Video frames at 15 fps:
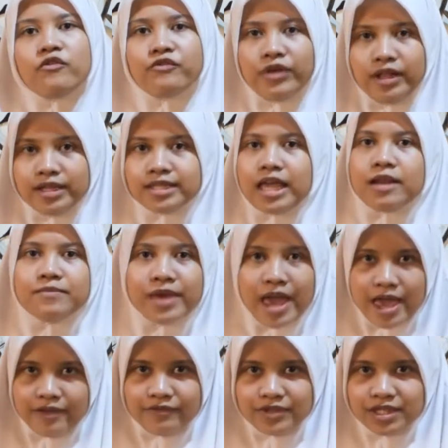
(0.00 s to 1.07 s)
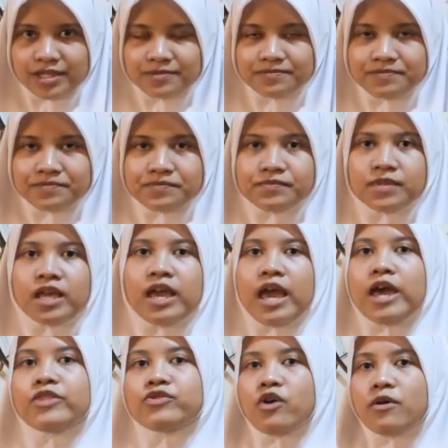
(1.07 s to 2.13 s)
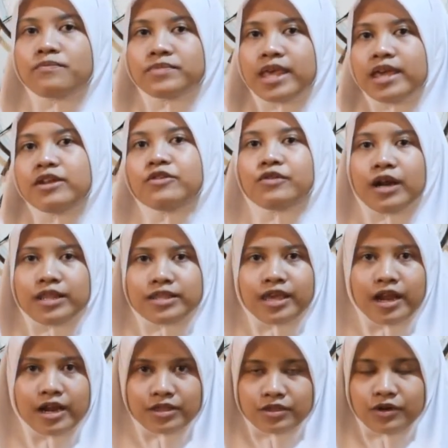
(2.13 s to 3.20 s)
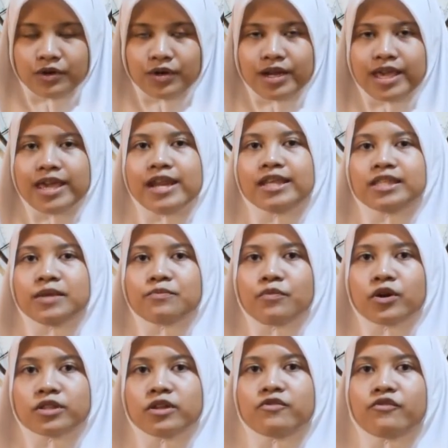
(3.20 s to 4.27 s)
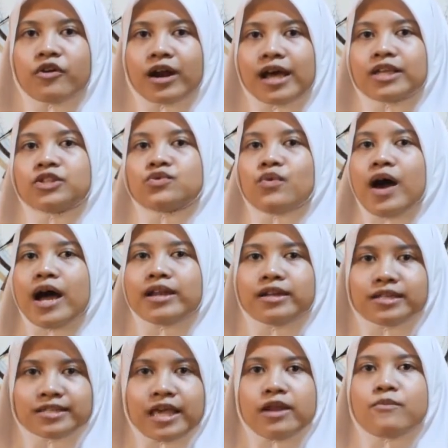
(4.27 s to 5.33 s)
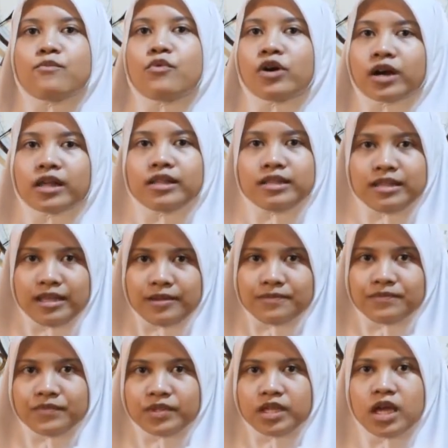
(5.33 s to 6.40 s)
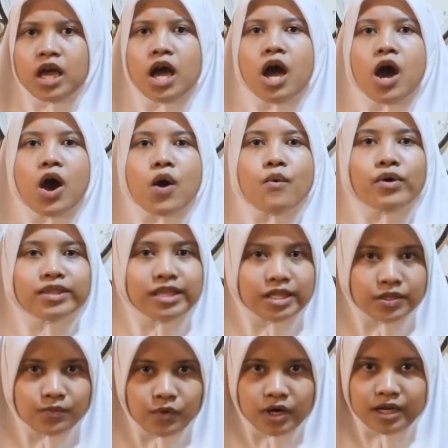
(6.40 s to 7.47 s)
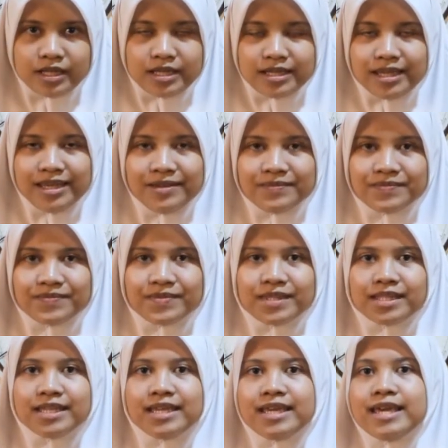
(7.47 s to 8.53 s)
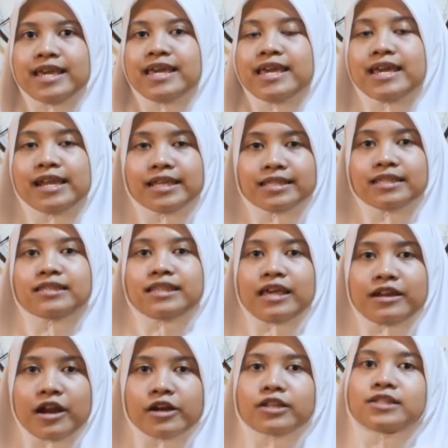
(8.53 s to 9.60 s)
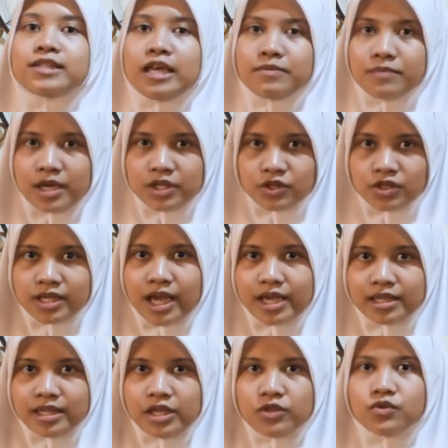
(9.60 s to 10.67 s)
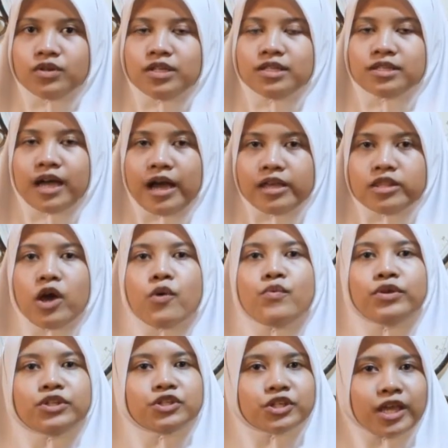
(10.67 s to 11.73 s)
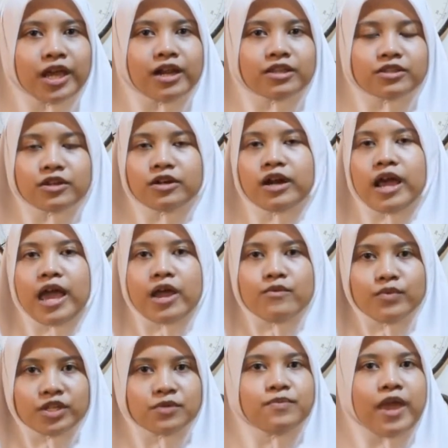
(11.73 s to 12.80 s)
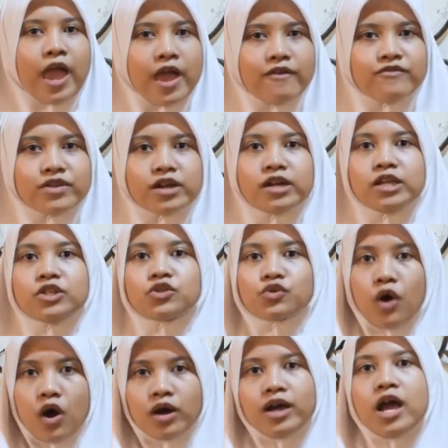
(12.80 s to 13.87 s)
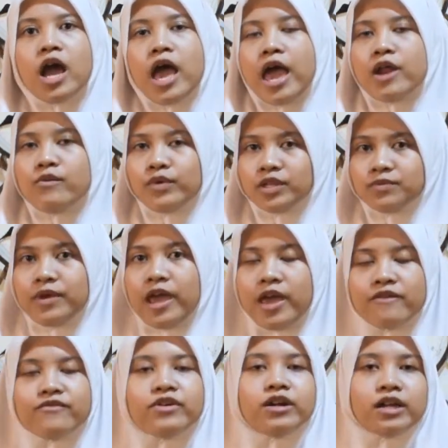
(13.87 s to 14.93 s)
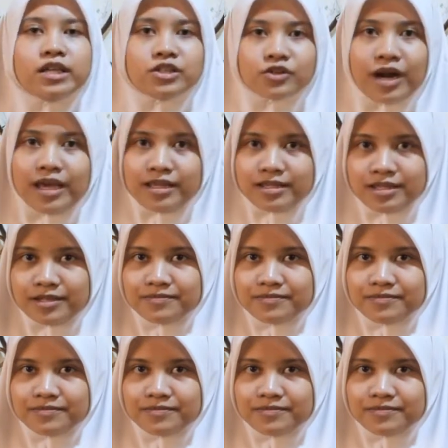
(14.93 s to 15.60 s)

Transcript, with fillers: feels, and behaves. And to obtain great character, it is important for us to understand morality. What is morality? It is the standard set by society to decide which character and which behavior is wrong and which behavior is right.